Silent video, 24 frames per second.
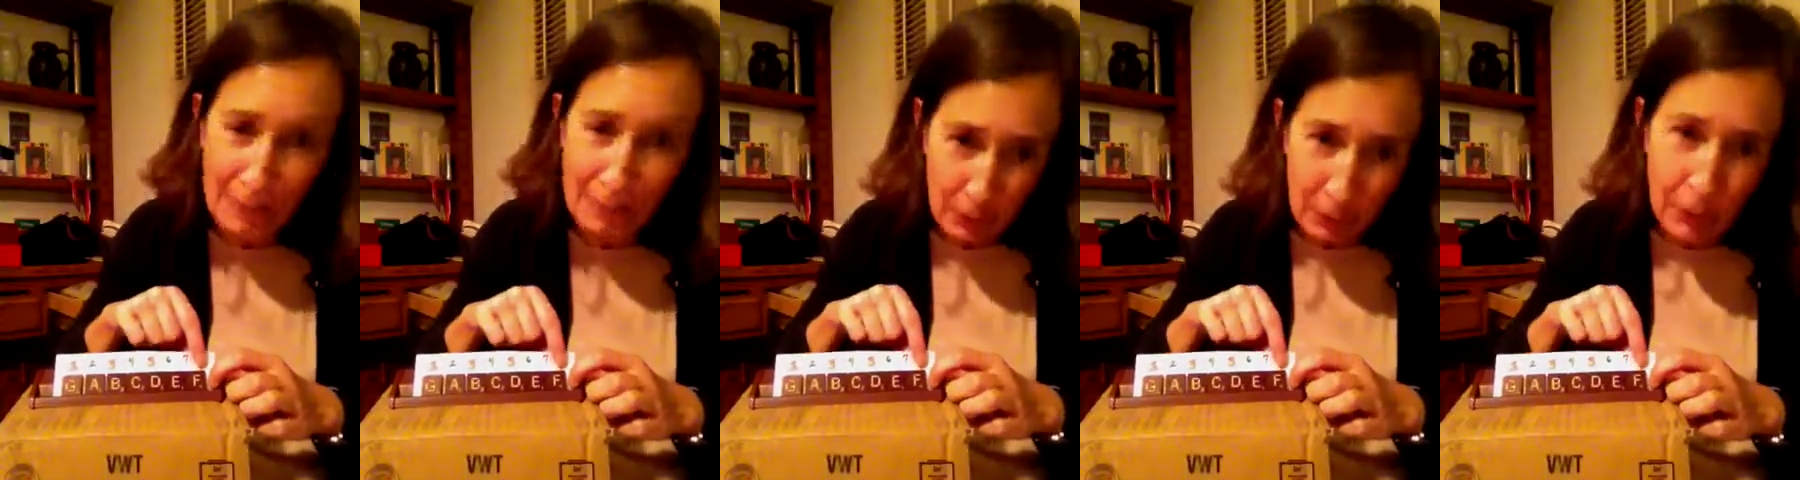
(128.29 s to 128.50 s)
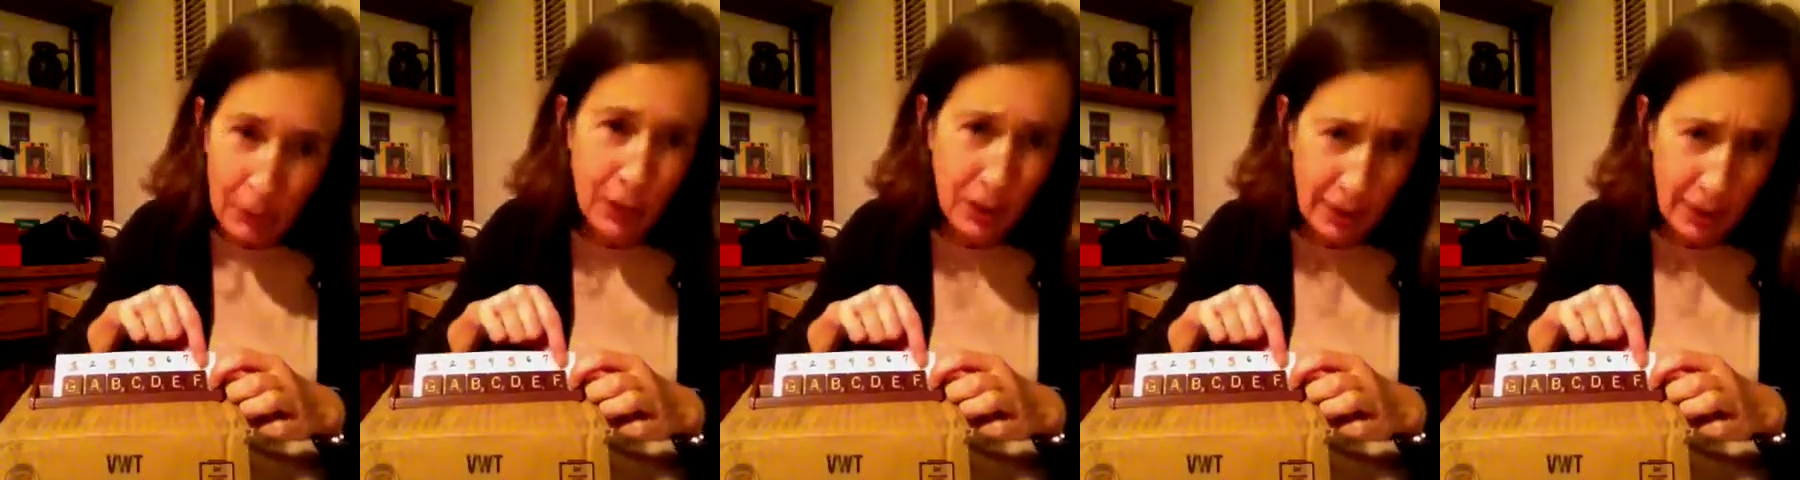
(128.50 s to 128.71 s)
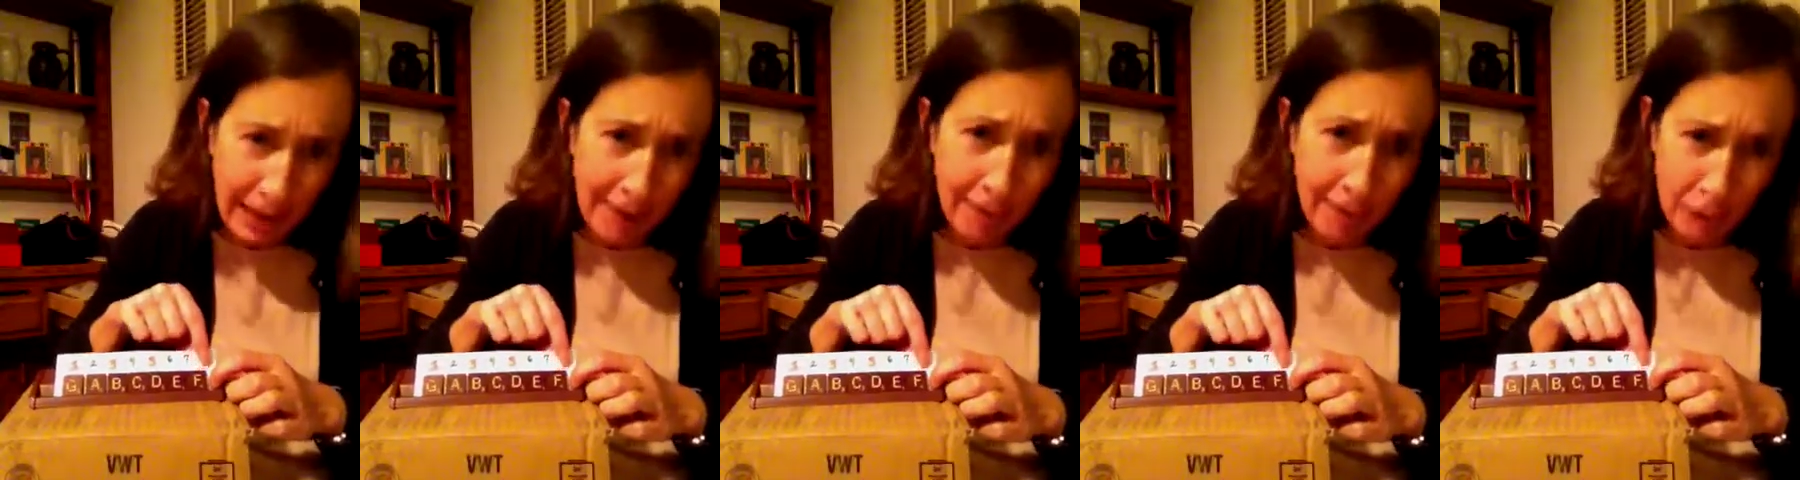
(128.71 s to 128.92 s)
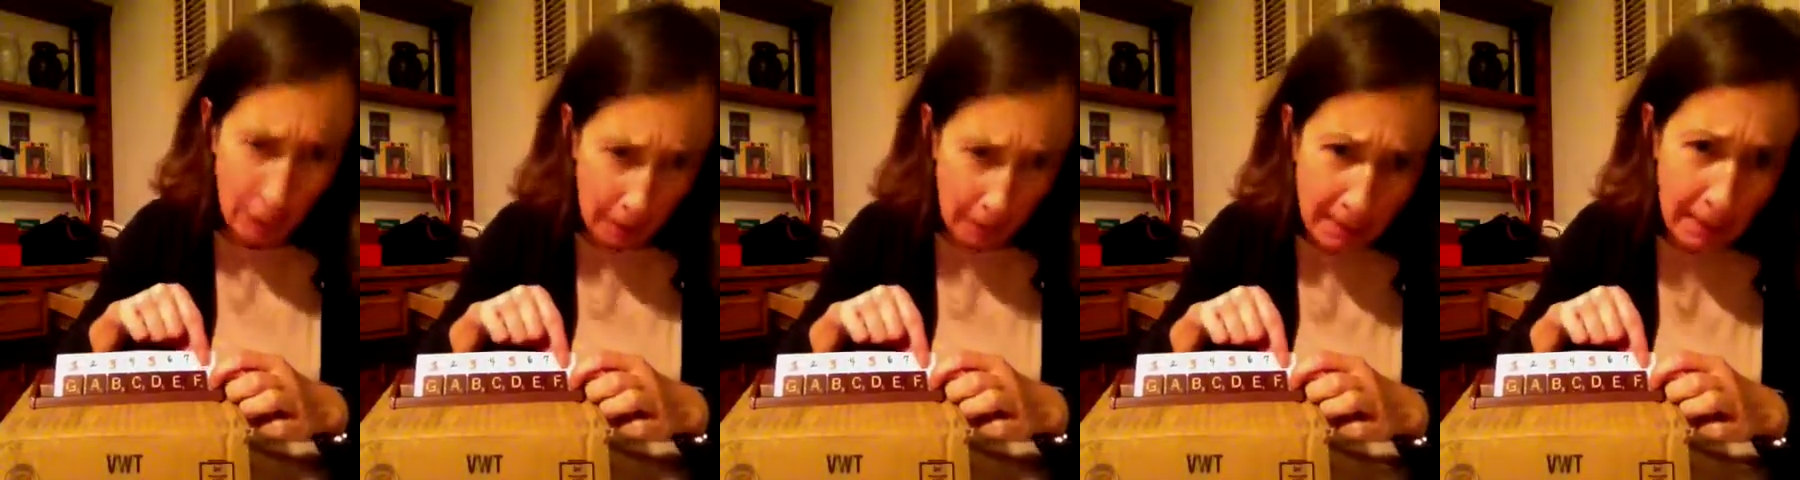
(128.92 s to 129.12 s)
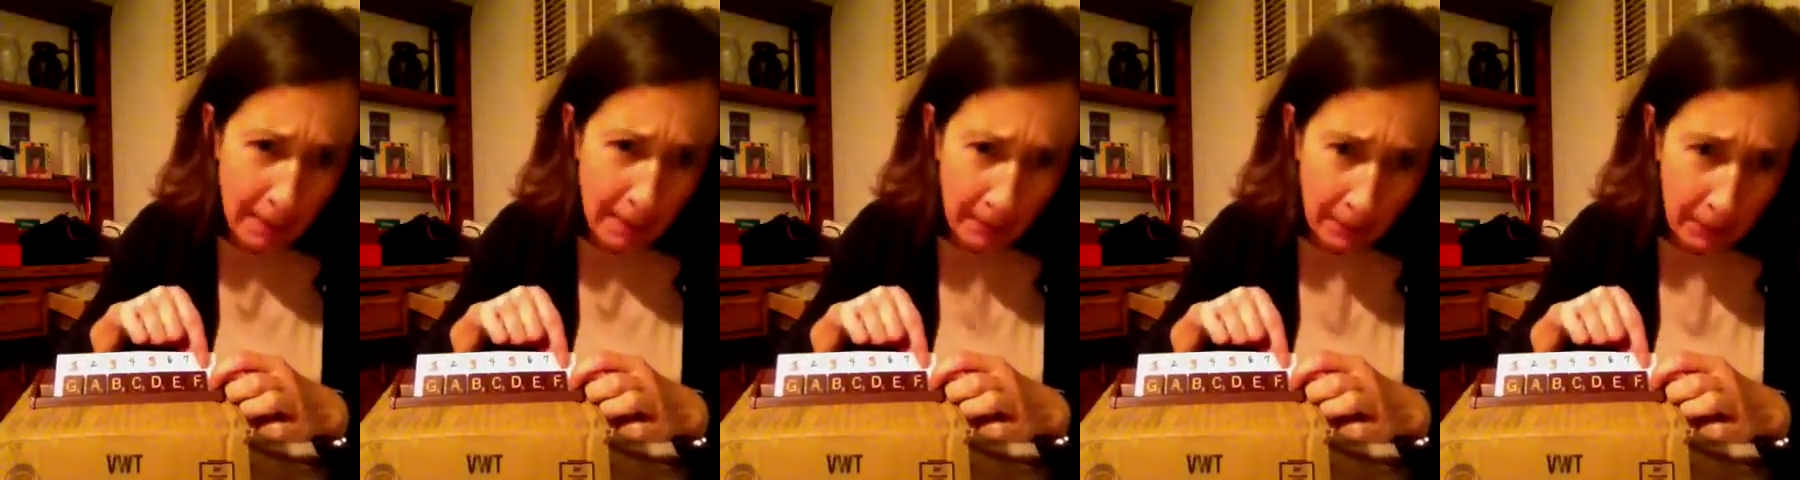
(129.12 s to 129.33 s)
so we're just going to have to
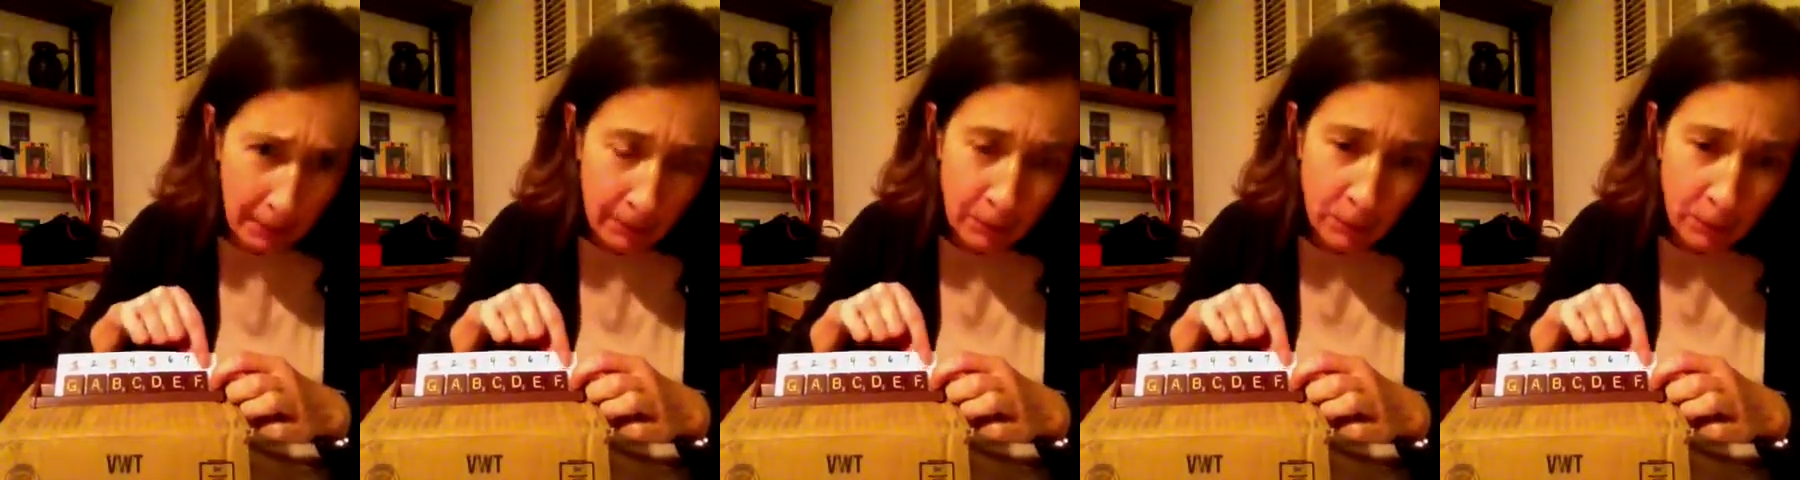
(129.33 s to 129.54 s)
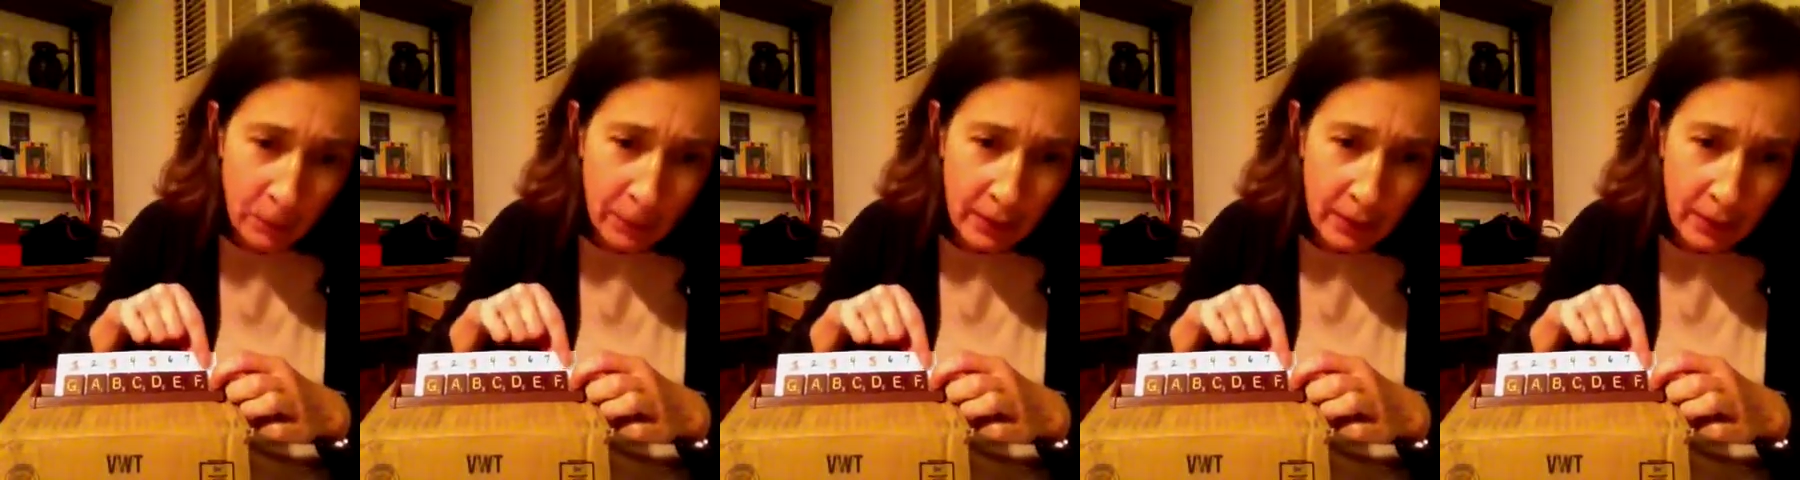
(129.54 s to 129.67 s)
remember